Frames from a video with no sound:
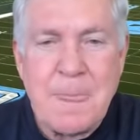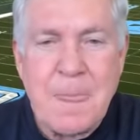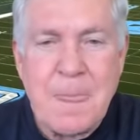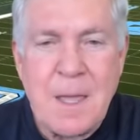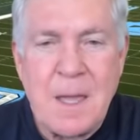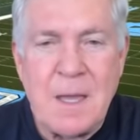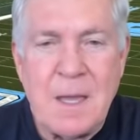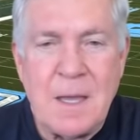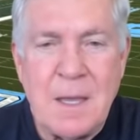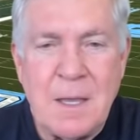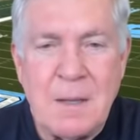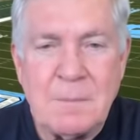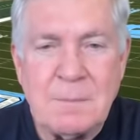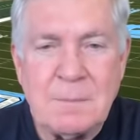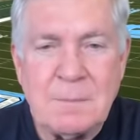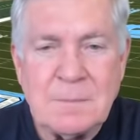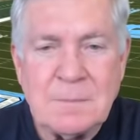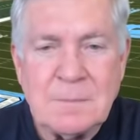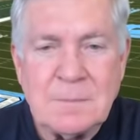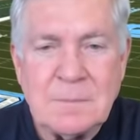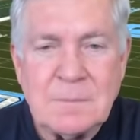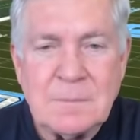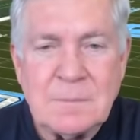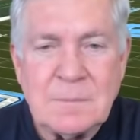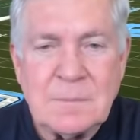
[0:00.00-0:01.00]
Um,
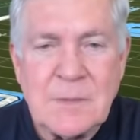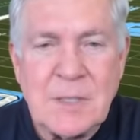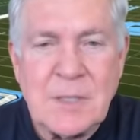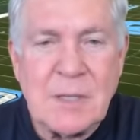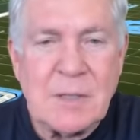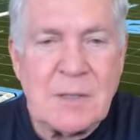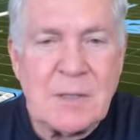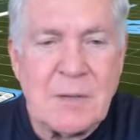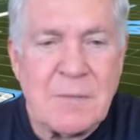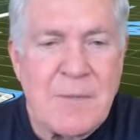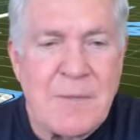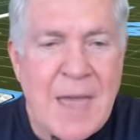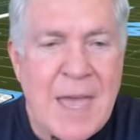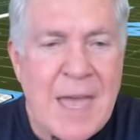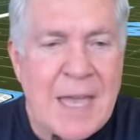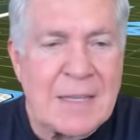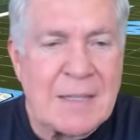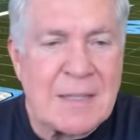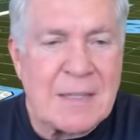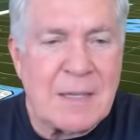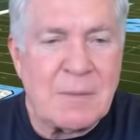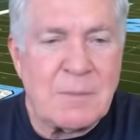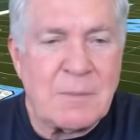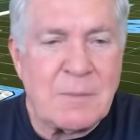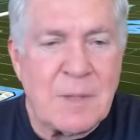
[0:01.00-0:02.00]
the the fact
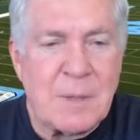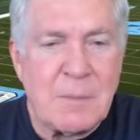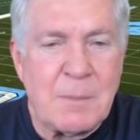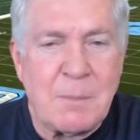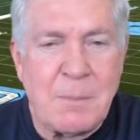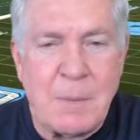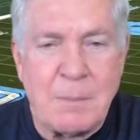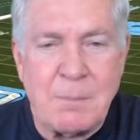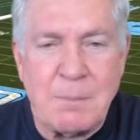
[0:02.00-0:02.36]
that the